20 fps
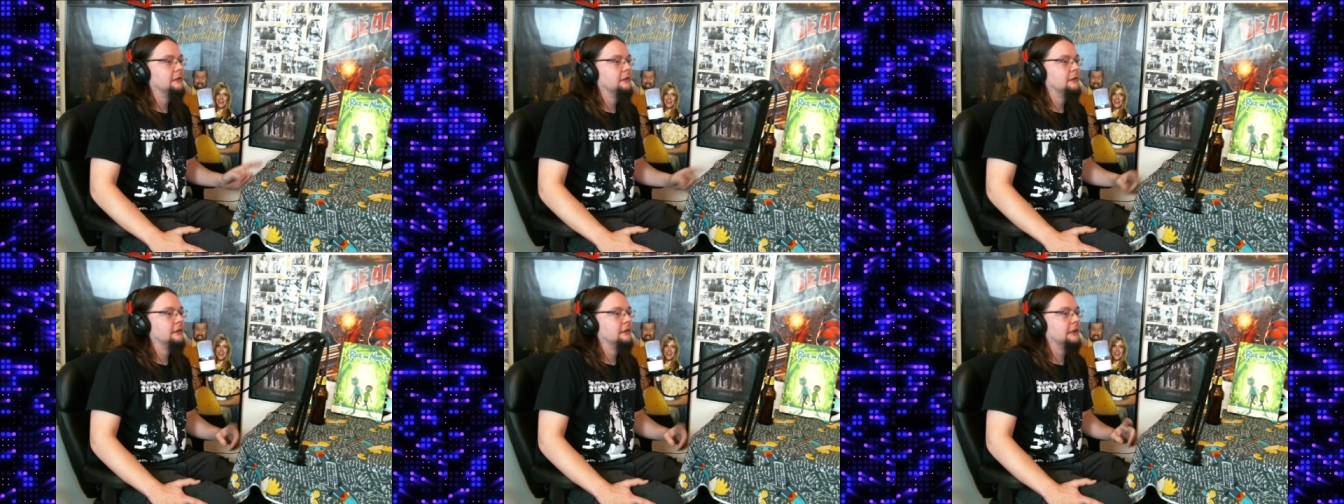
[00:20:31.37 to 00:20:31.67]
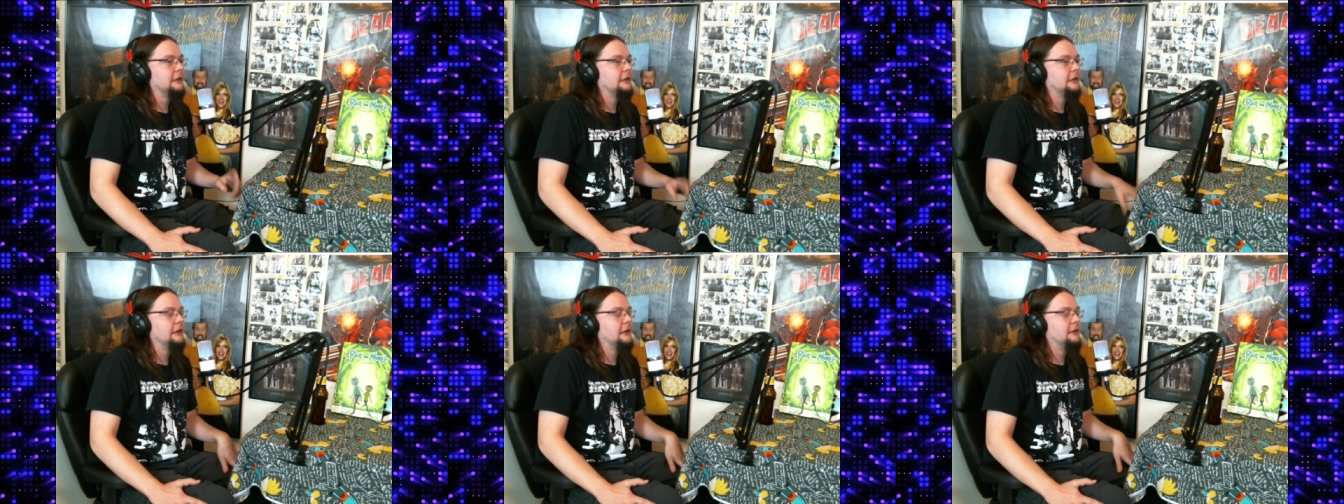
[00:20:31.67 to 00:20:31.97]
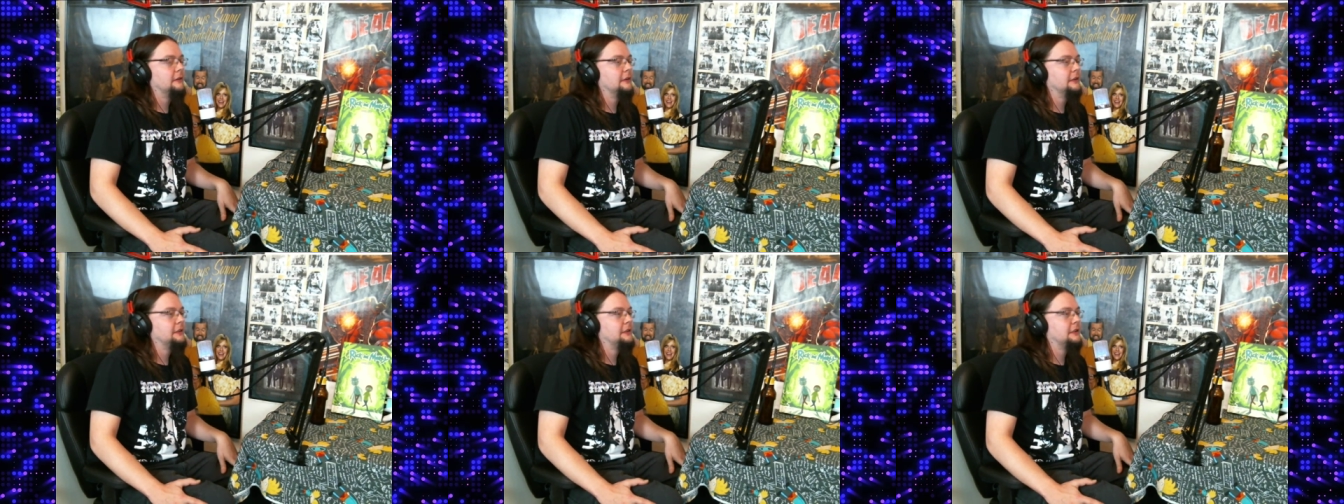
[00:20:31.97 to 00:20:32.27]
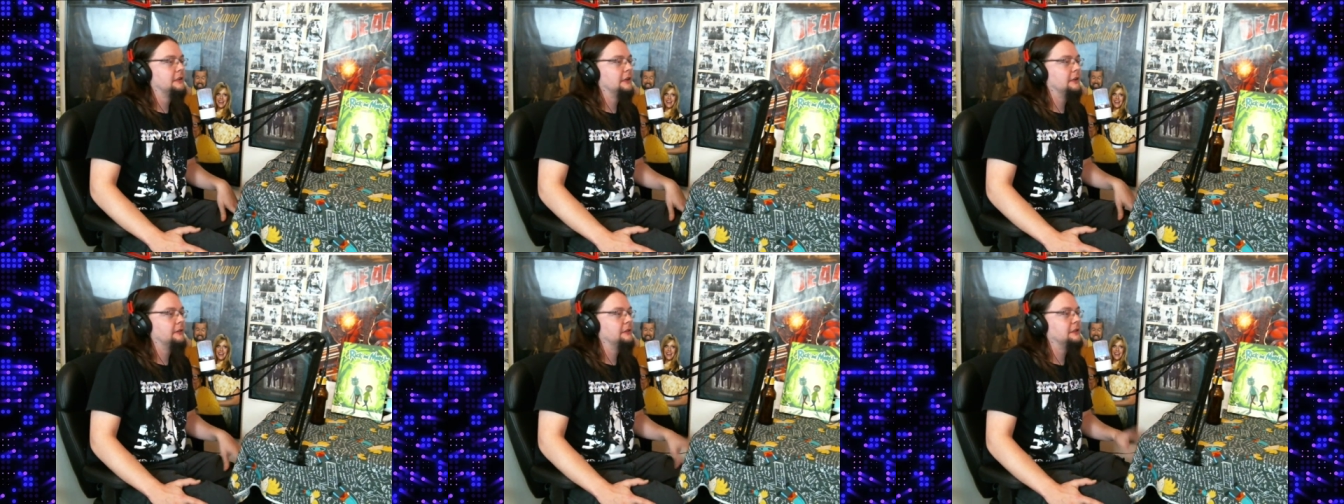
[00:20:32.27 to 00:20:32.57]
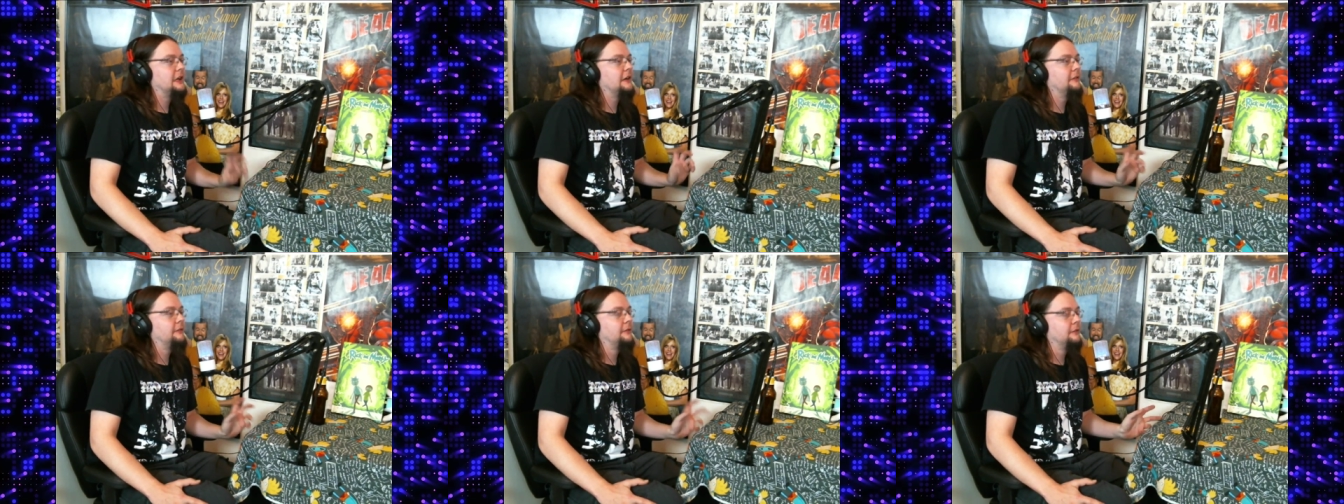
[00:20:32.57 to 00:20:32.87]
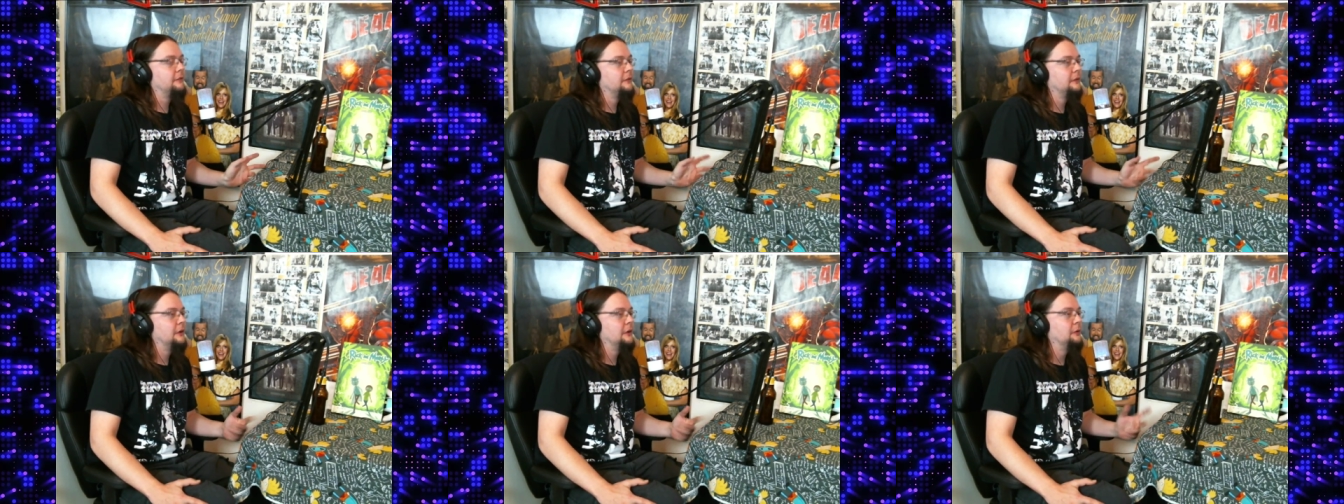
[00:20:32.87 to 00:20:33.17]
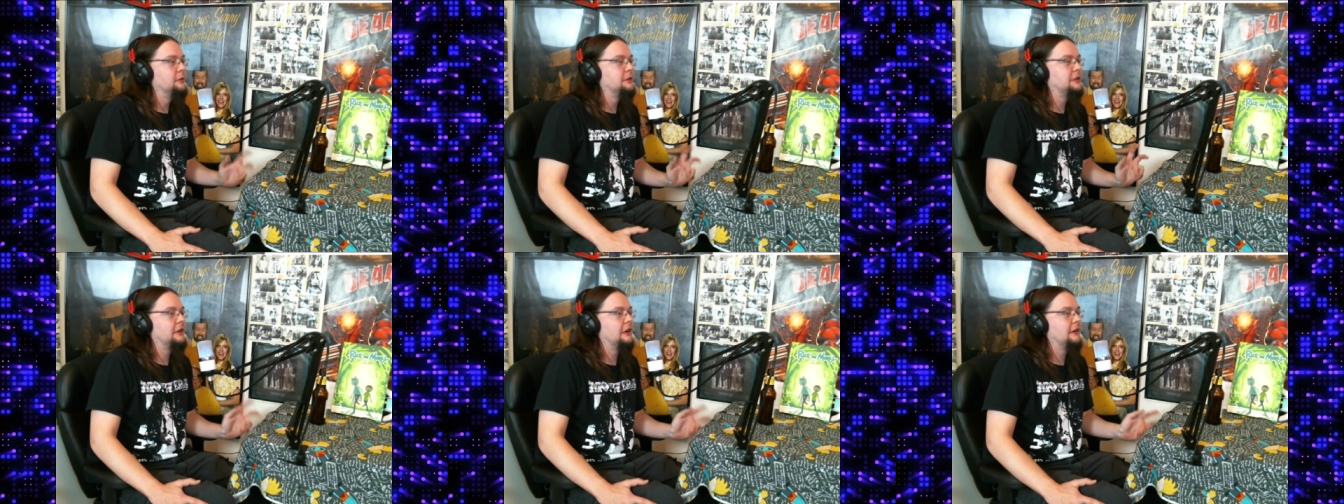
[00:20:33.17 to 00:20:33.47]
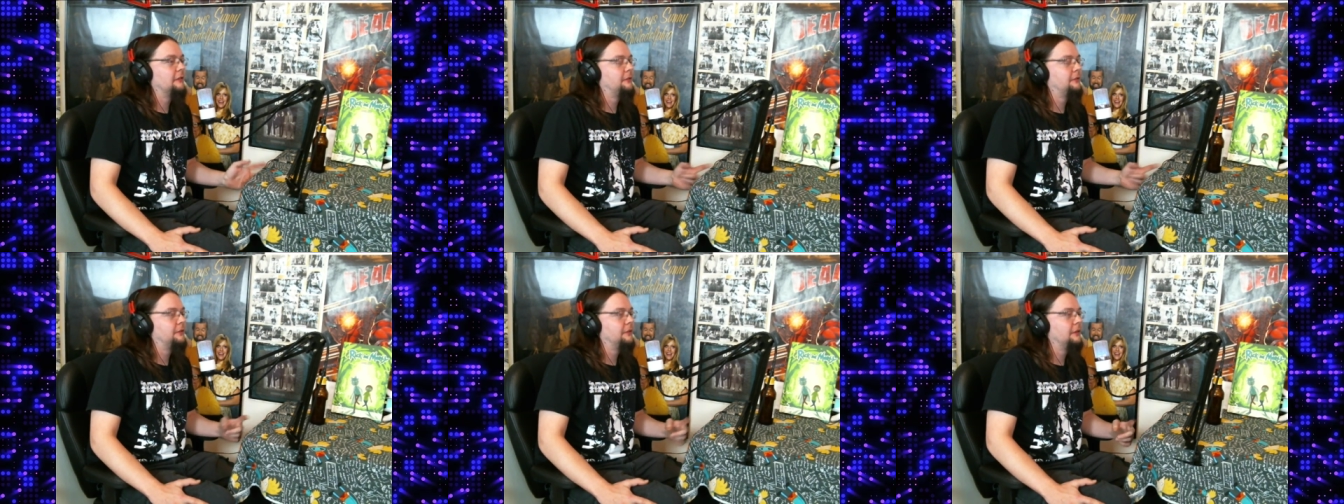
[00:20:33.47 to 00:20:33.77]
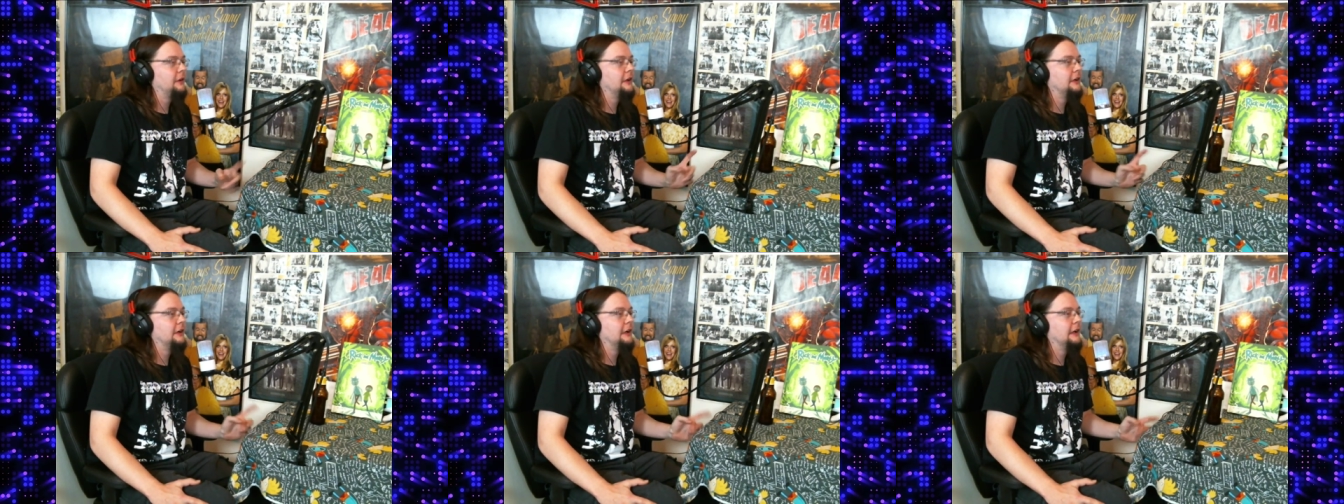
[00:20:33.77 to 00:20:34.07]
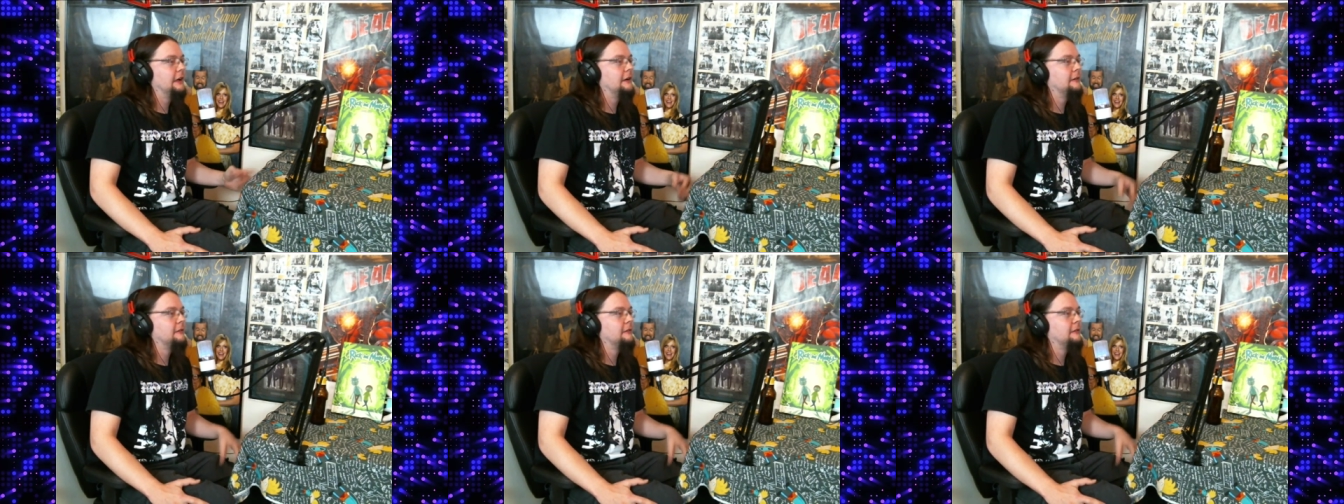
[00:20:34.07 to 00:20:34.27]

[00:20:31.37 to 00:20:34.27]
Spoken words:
Like they always have new stuff in and out.